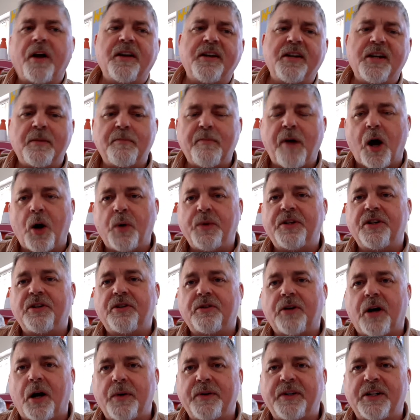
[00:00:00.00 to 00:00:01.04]
you moaning and
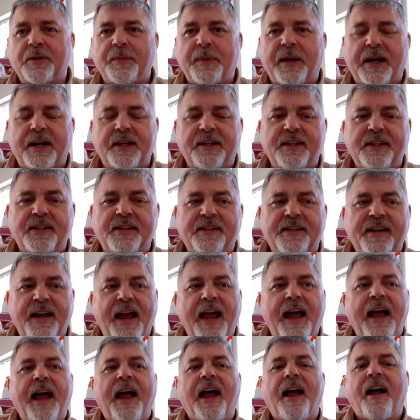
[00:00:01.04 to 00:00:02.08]
groaning about this?
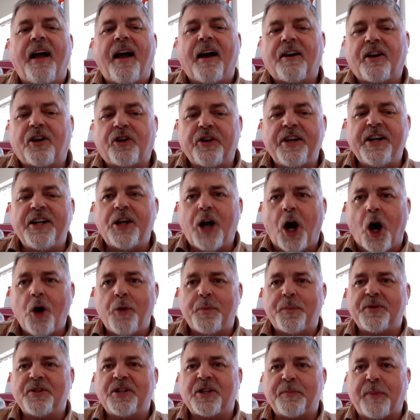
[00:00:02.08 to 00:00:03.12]
Green
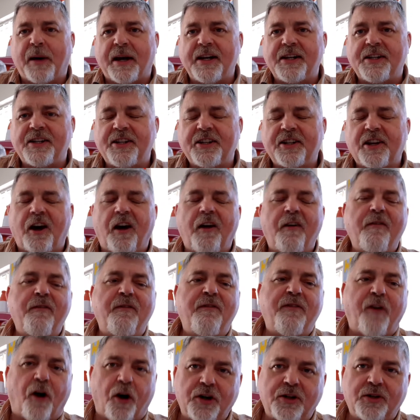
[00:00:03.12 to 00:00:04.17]
open spaces are
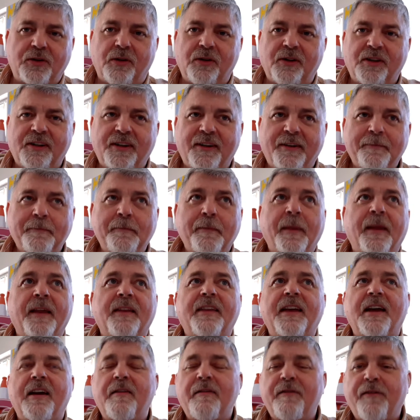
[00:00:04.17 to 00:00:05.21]
vital.
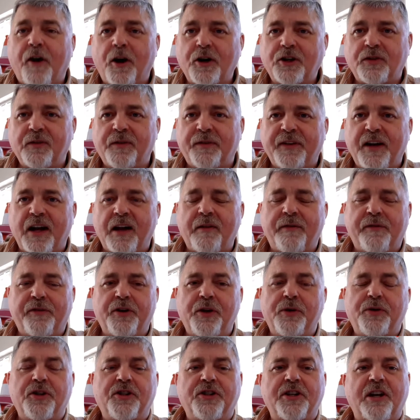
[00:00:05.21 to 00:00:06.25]
They're vital for our
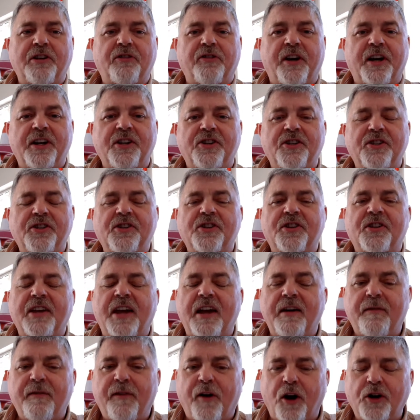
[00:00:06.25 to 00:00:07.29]
future generations,
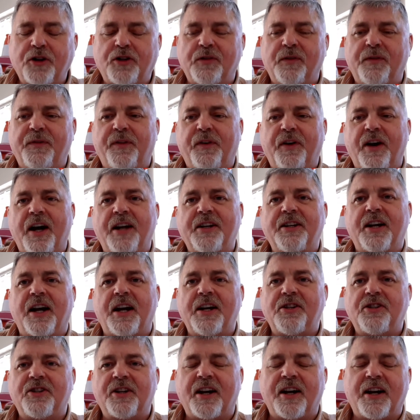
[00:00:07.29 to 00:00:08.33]
they're vital for our
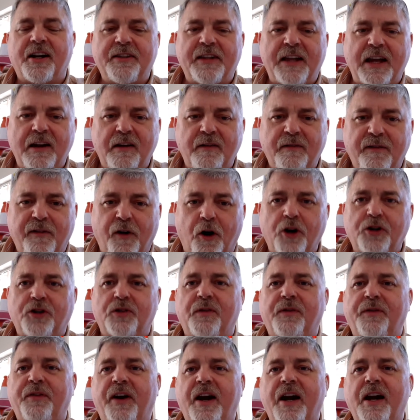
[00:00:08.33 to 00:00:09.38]
nature, and they're
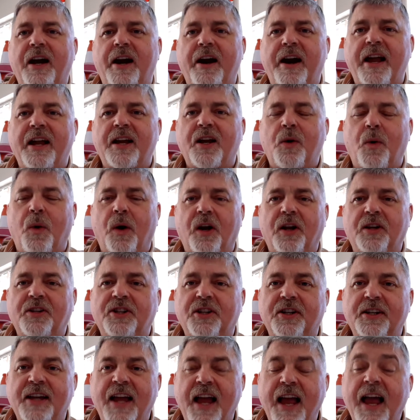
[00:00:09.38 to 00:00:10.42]
vital for our air
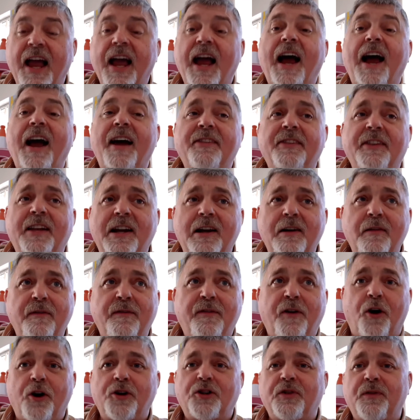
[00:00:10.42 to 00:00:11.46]
quality, and they're
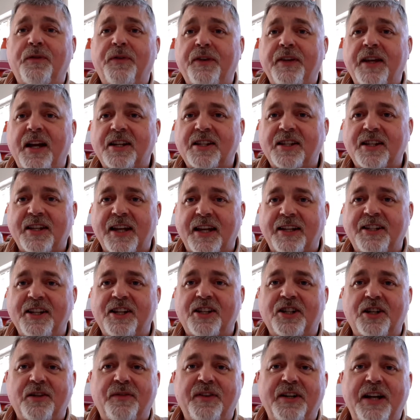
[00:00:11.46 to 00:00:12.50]
vital for the
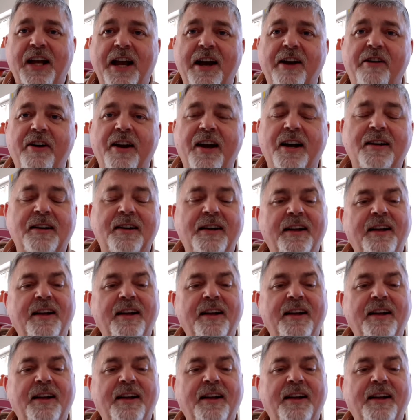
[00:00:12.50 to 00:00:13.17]
aesthetics of an area.